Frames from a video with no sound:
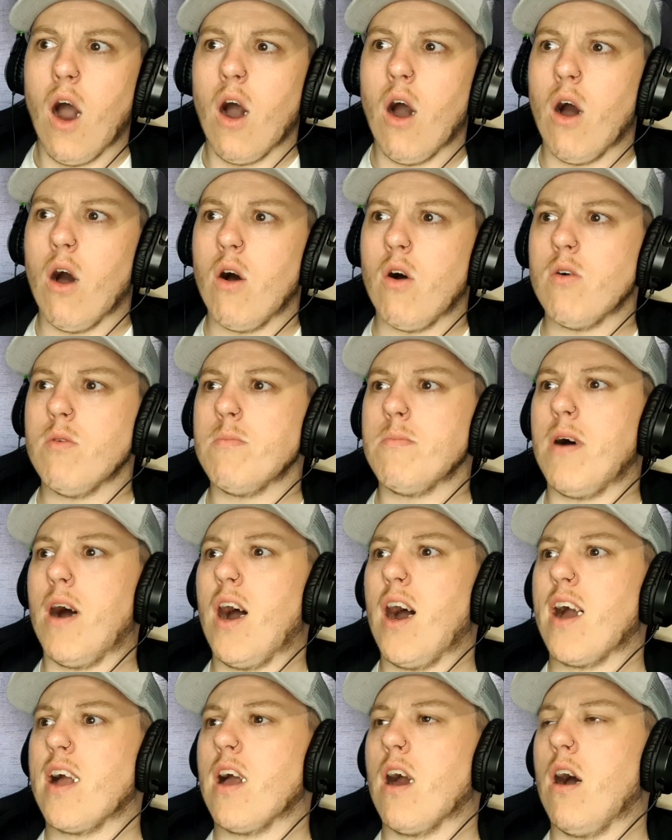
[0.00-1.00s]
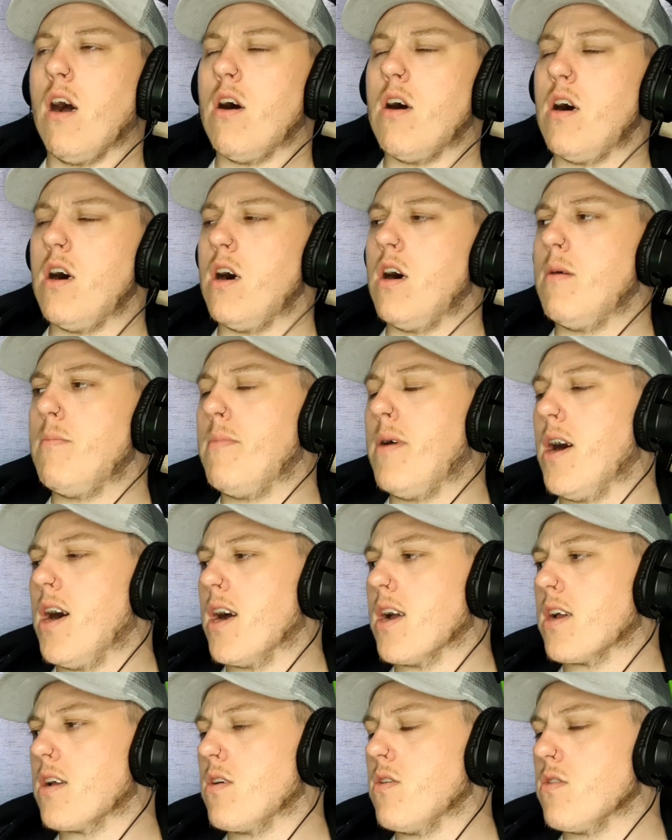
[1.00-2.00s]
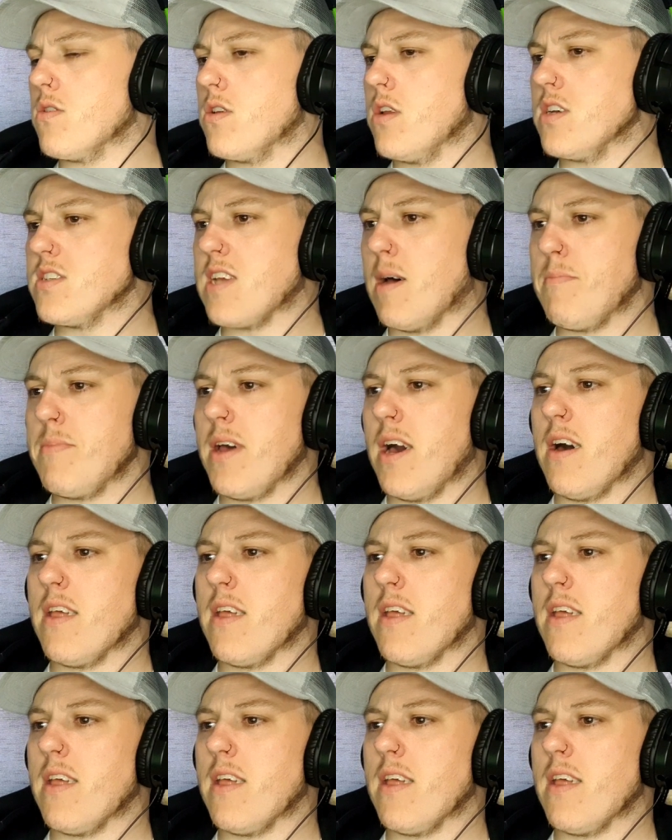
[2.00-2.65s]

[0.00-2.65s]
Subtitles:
Oh my goodness, I've been